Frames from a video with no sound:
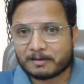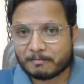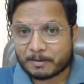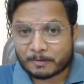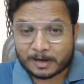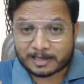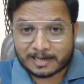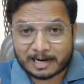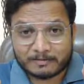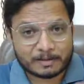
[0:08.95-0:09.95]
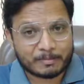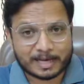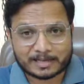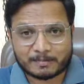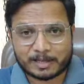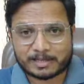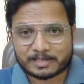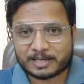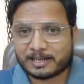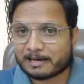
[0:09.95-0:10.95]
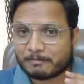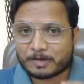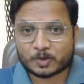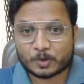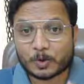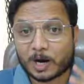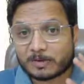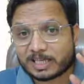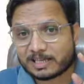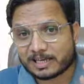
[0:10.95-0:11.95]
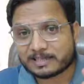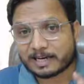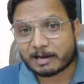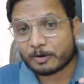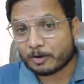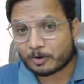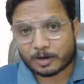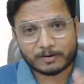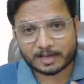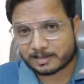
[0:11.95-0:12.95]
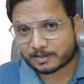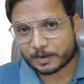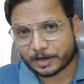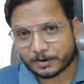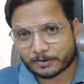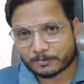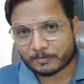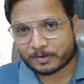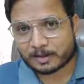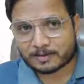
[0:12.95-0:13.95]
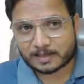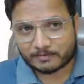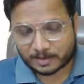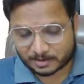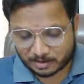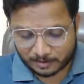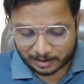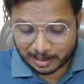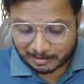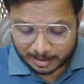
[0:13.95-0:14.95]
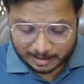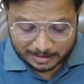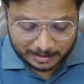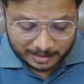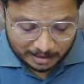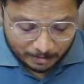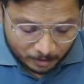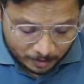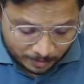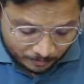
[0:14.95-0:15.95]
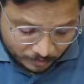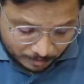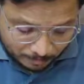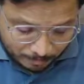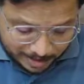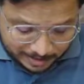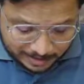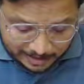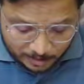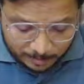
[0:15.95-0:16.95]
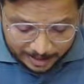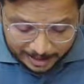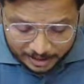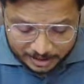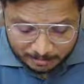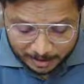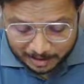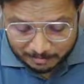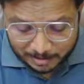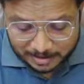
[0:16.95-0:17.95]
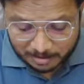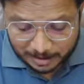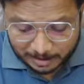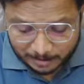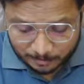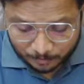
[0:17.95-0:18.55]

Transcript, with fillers: Before I start with my explanation, let me show you how many things that I'm going to cover in this video. See, first of all, I'll be discussing about basics of radiation pattern measurement.